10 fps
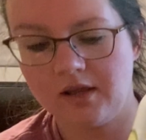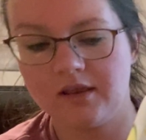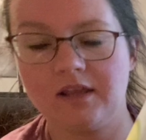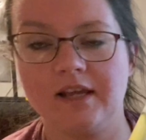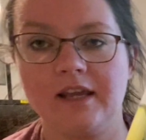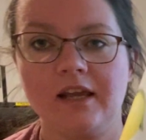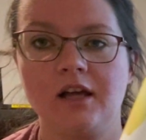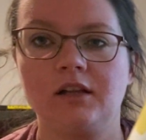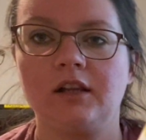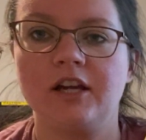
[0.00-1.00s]
the
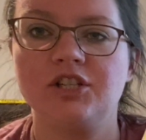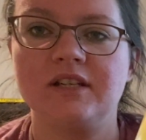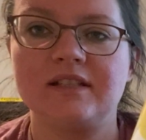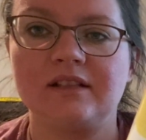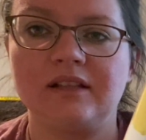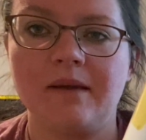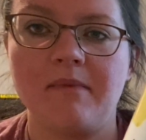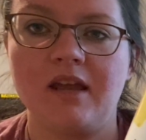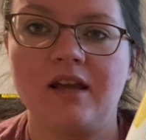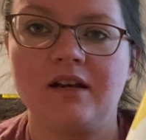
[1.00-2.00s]
Lush
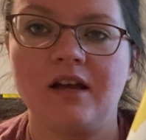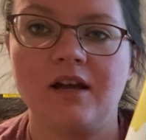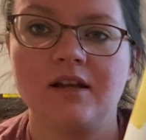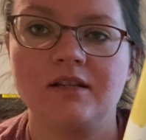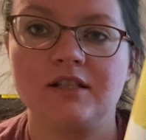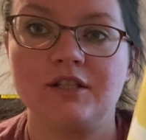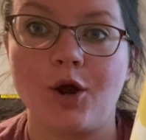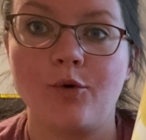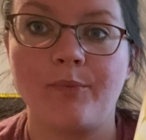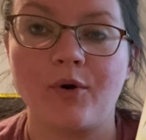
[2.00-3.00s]
Lemon
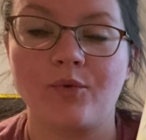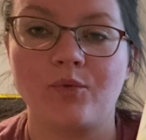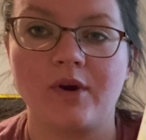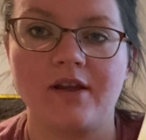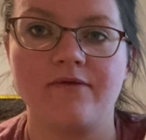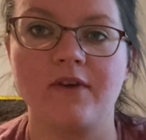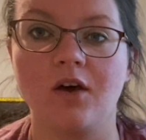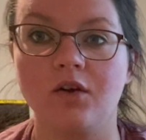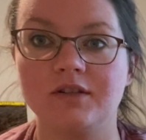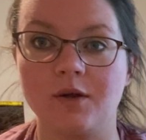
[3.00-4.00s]
soap
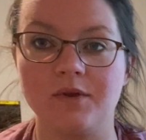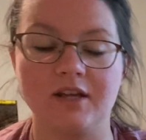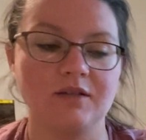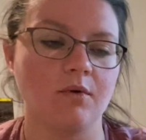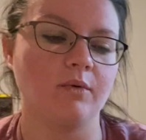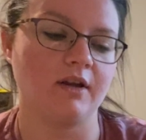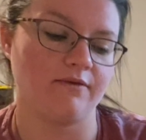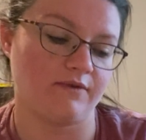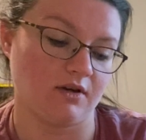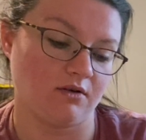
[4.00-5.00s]
refill. So this will
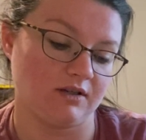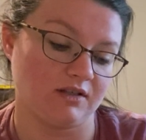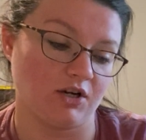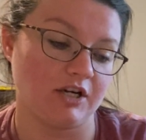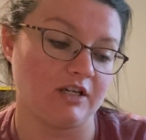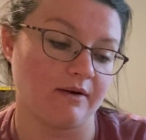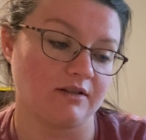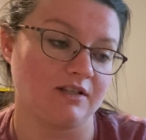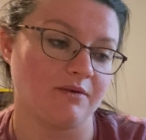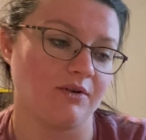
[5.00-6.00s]
refill, it's 32
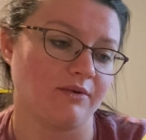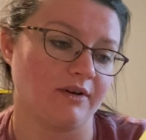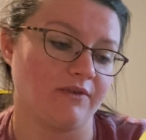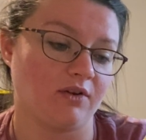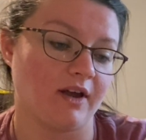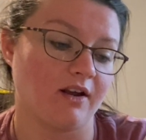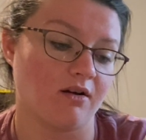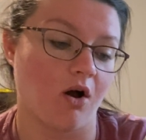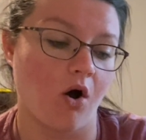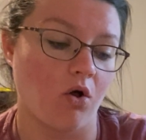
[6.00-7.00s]
ounces. So it'll refill like
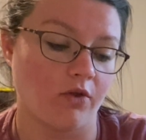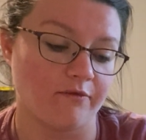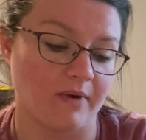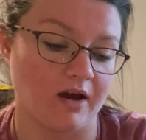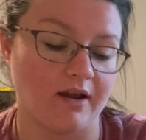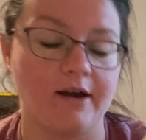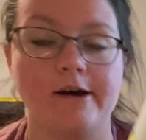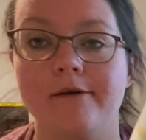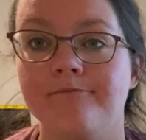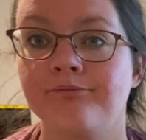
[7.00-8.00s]
all of
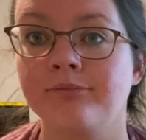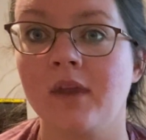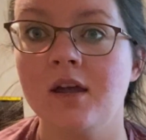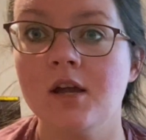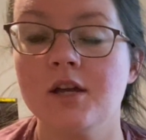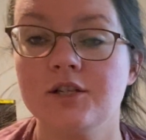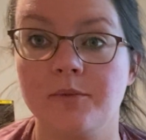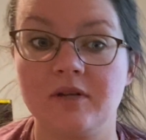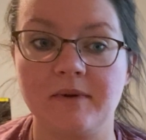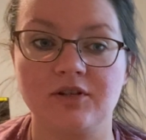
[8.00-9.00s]
my
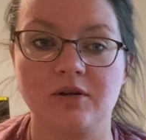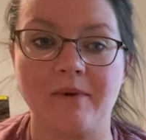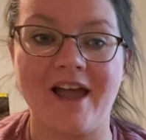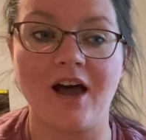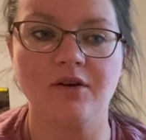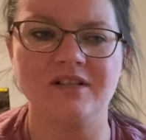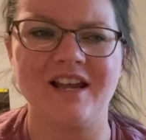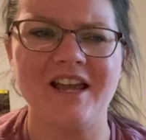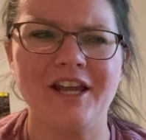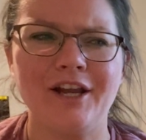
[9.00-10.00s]
soap dispensers in my house.
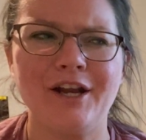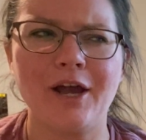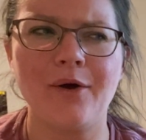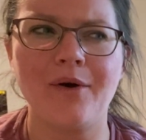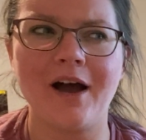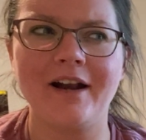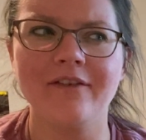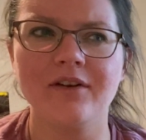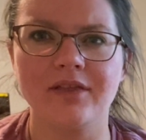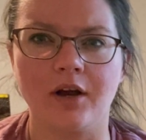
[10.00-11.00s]
I
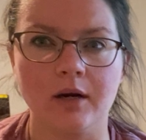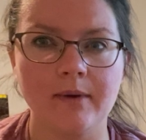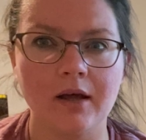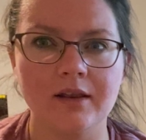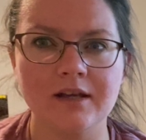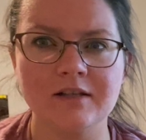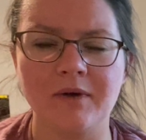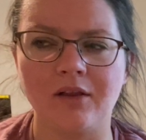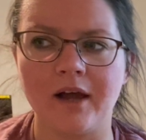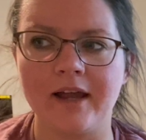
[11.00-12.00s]
never thought about this,
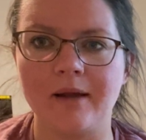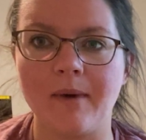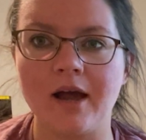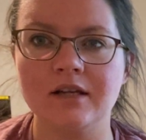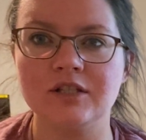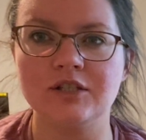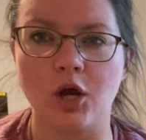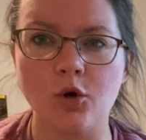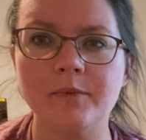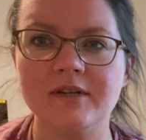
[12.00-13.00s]
but like my
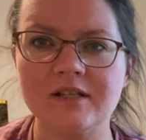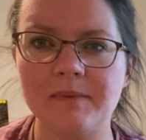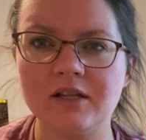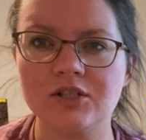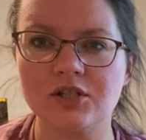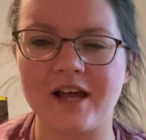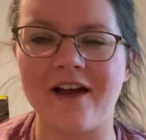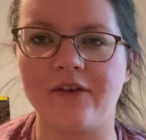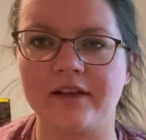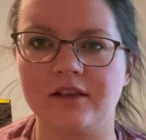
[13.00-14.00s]
soap dispensers, I
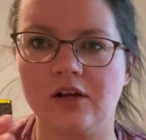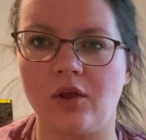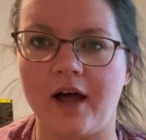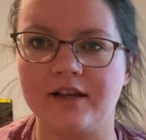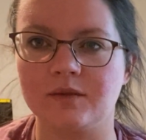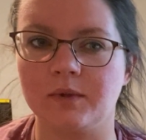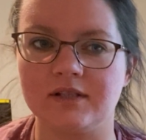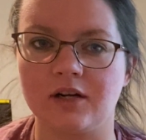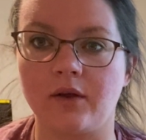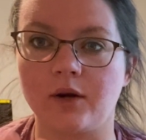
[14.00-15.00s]
have like the glass
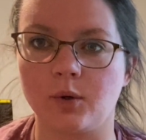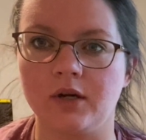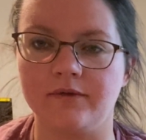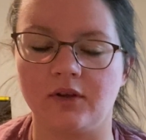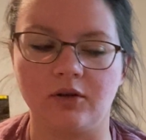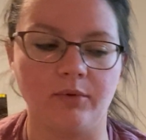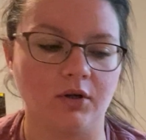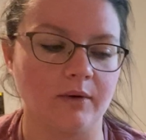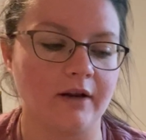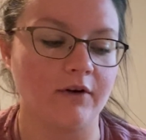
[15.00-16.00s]
ones that are like refillable
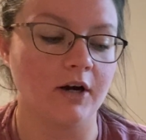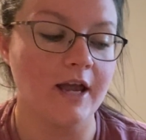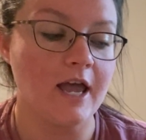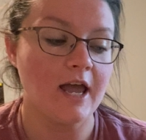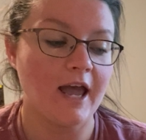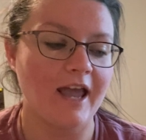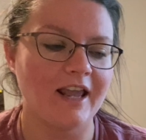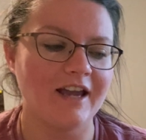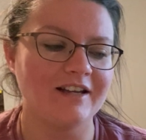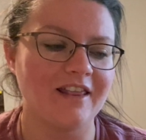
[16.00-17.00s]
or whatever,
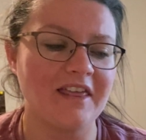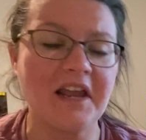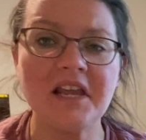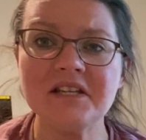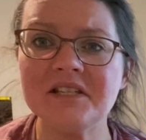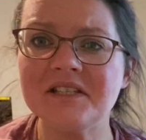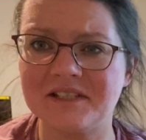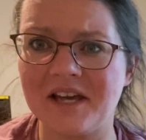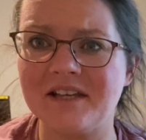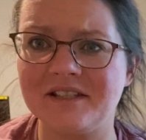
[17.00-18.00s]
and they get
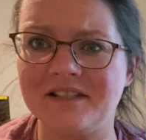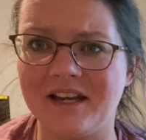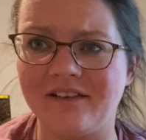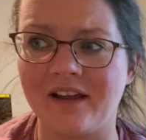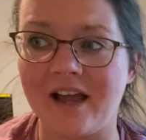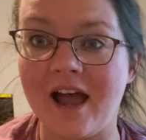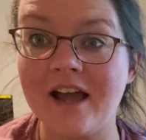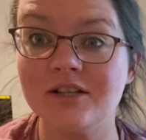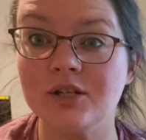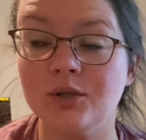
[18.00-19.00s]
disgusting. Like I
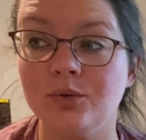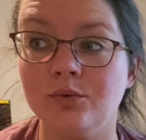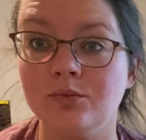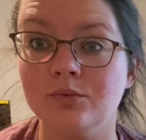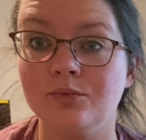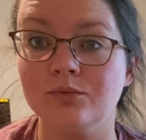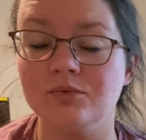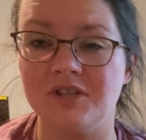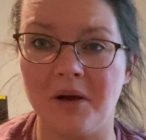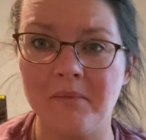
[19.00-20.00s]
had to
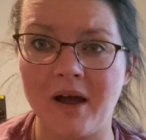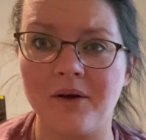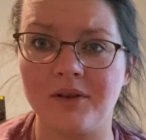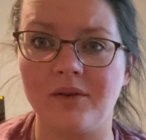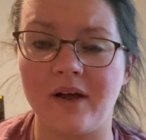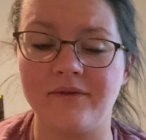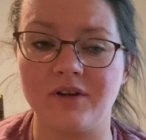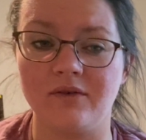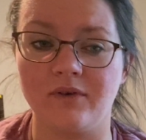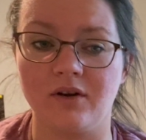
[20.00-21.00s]
dump out the
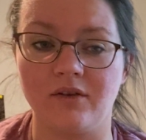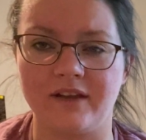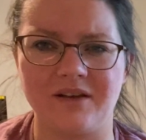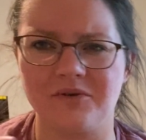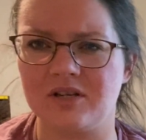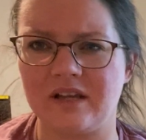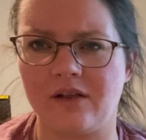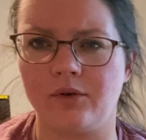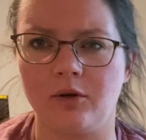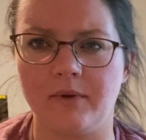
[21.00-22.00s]
leftover, like there was just like
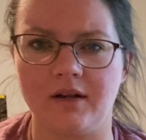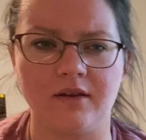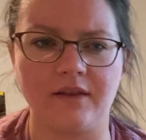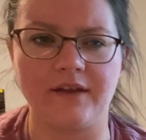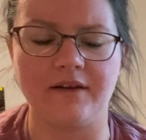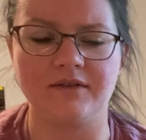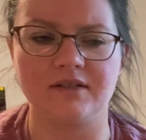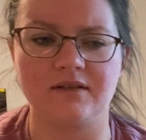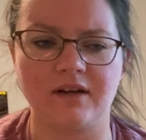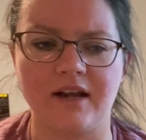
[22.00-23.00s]
a little bit of the
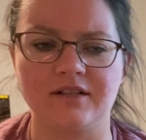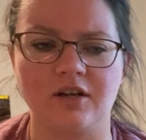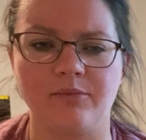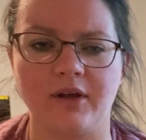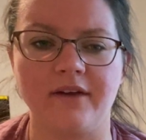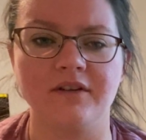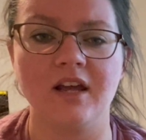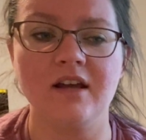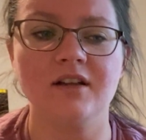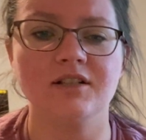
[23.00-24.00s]
Thieves hand soap left,
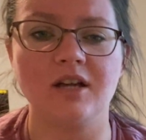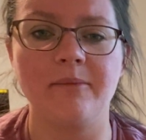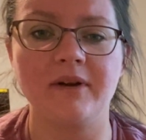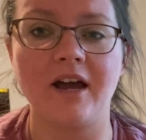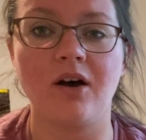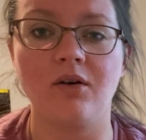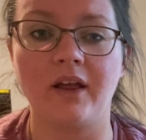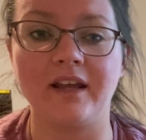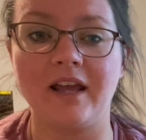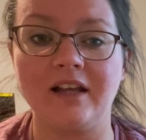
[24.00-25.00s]
dump it out
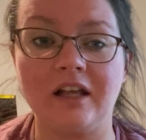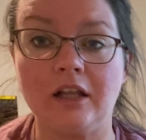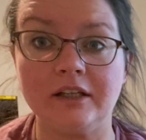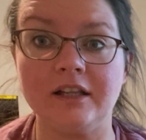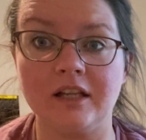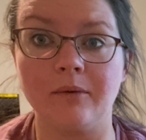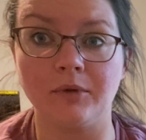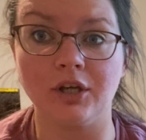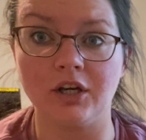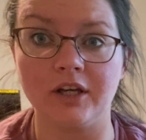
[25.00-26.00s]
like and clean
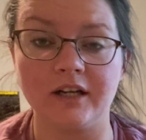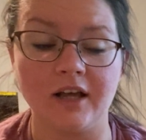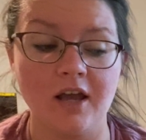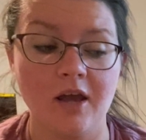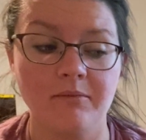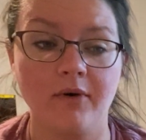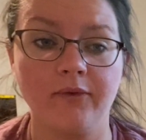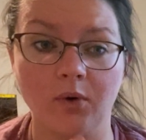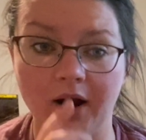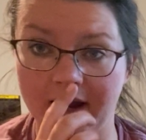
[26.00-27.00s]
them good
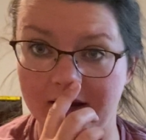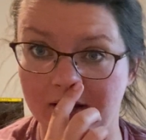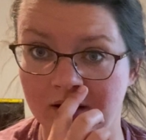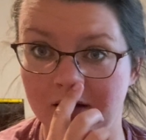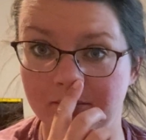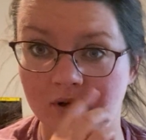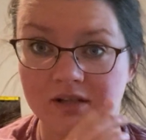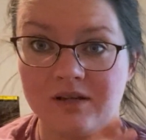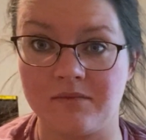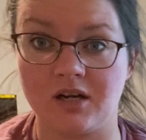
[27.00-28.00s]
before I could
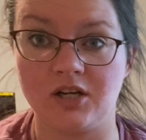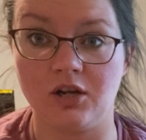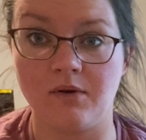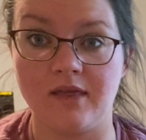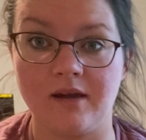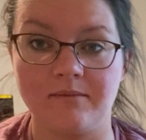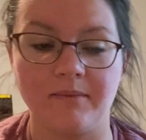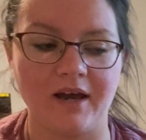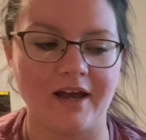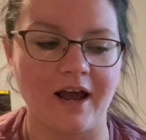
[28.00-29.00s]
put something new in them.
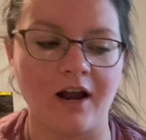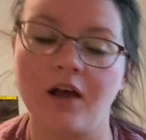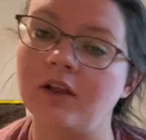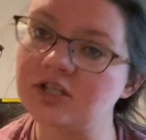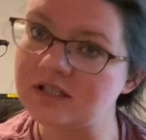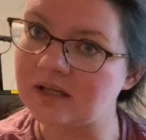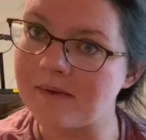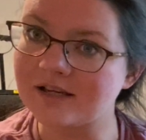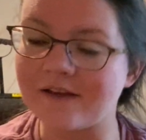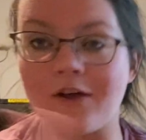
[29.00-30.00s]
But I got Lush
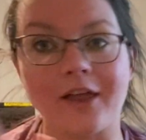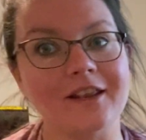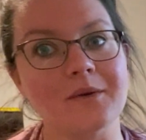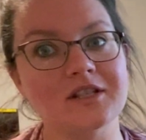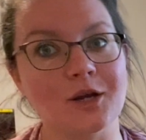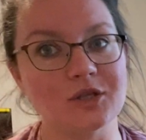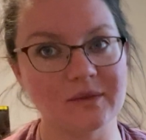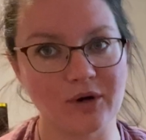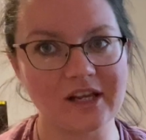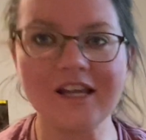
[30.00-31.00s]
Lemon because I felt like that was so
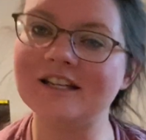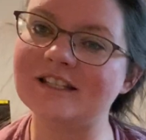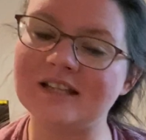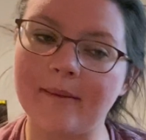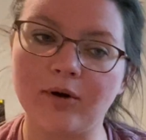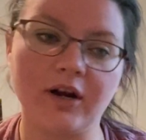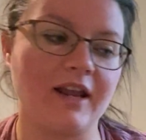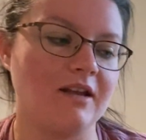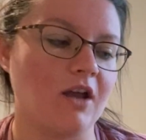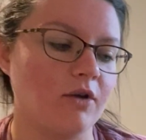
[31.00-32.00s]
springy and
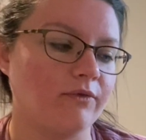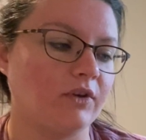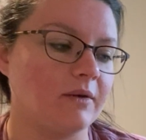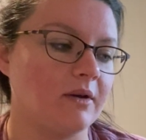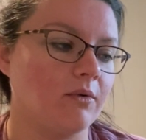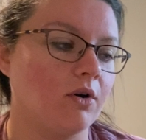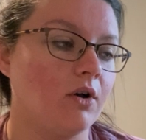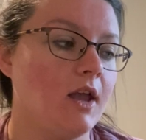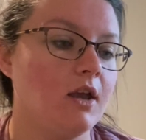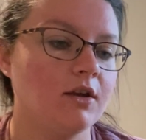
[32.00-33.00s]
summery, and hopefully we
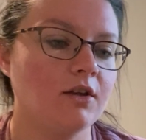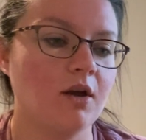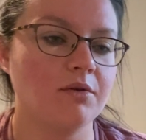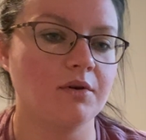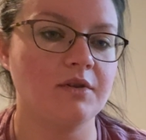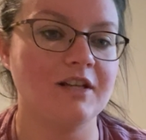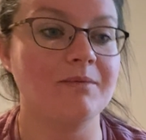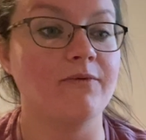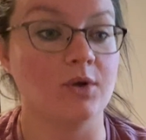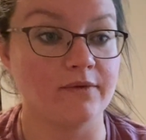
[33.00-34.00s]
will go through this
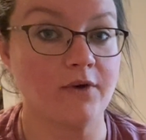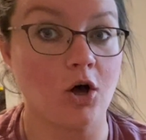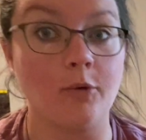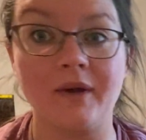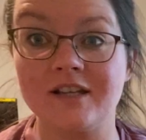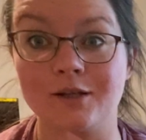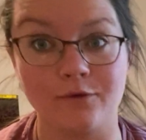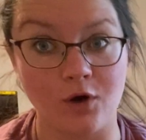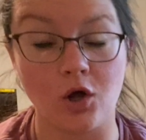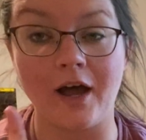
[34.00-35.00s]
before the fall, because in the
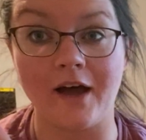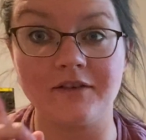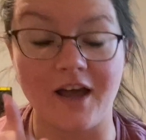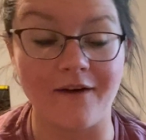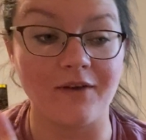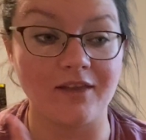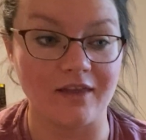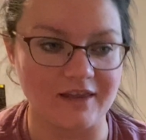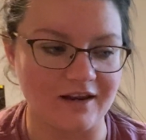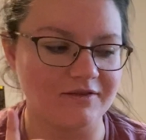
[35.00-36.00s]
fall I have to have
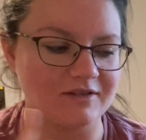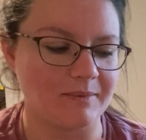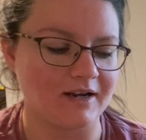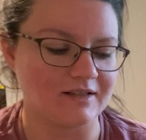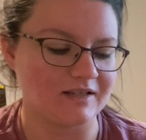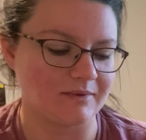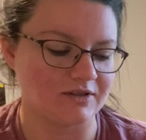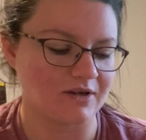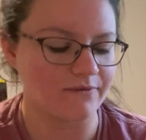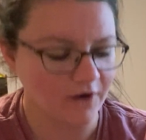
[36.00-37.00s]
the Thieves because it
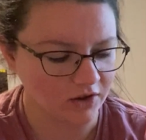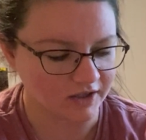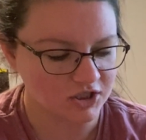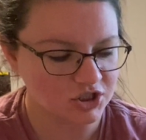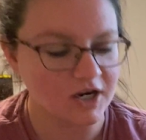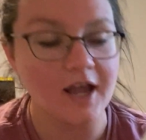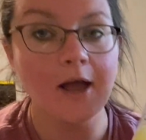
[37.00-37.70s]
smells so fallish.